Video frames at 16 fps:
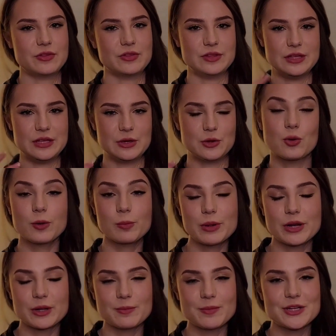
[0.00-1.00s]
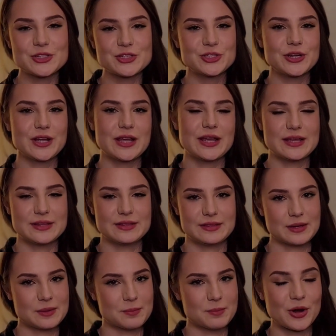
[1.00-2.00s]
the core product manager and
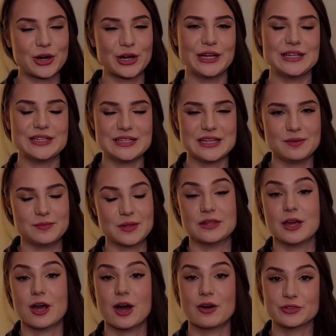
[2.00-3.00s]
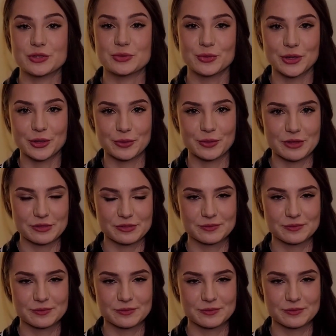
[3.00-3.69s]
the marketing team that they often work with.